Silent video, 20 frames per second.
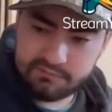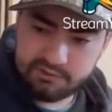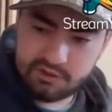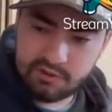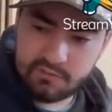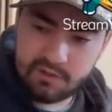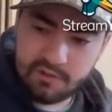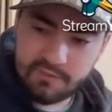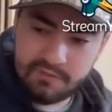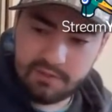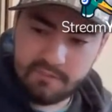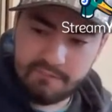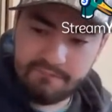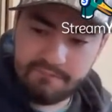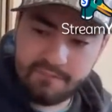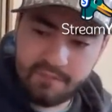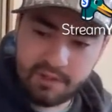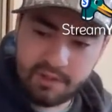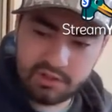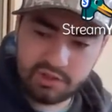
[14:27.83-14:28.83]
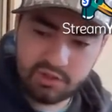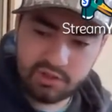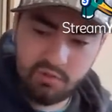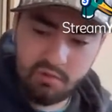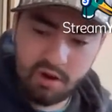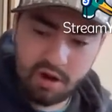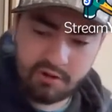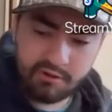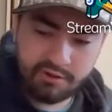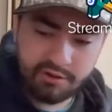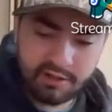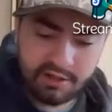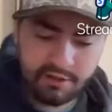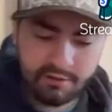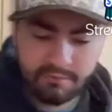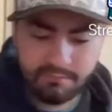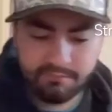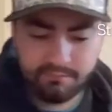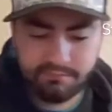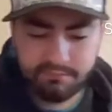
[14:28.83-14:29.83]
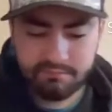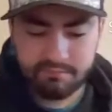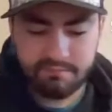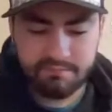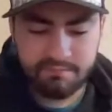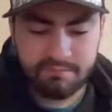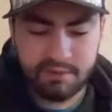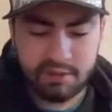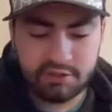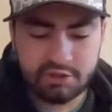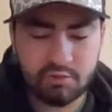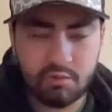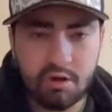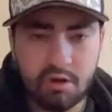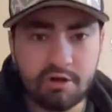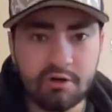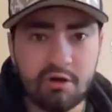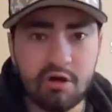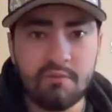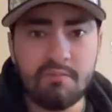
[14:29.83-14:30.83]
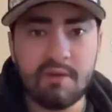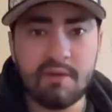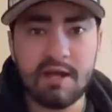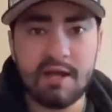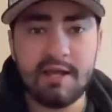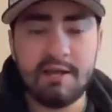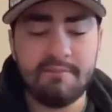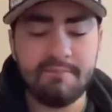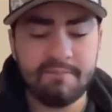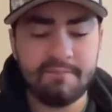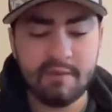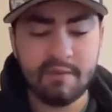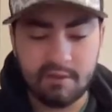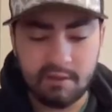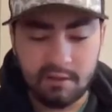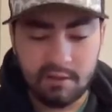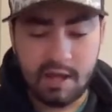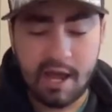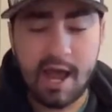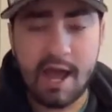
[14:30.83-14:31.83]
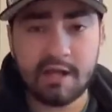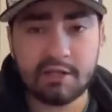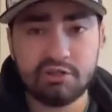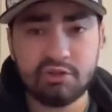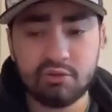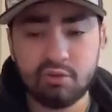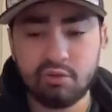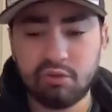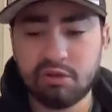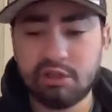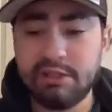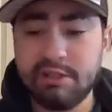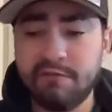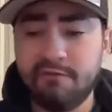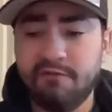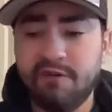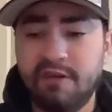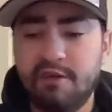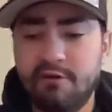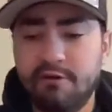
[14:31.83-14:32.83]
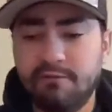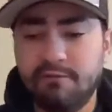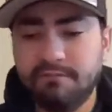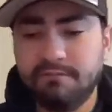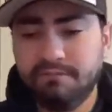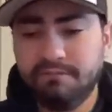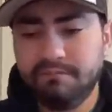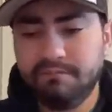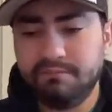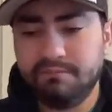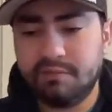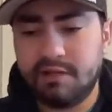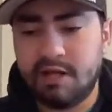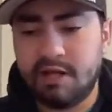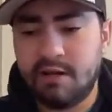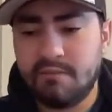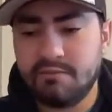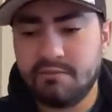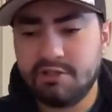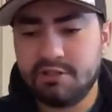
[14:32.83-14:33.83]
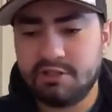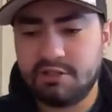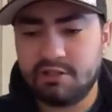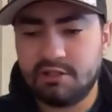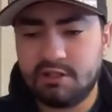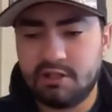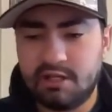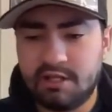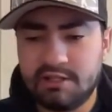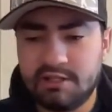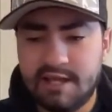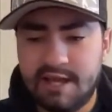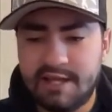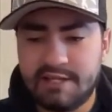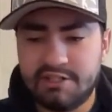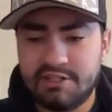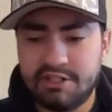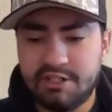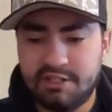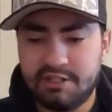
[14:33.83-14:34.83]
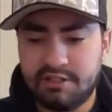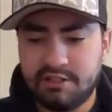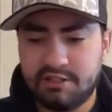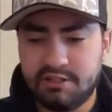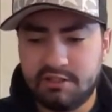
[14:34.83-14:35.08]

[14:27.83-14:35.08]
So I'm gonna put a bunch of water there, bunch of water on my actual cliff here, and I'm just gonna attach it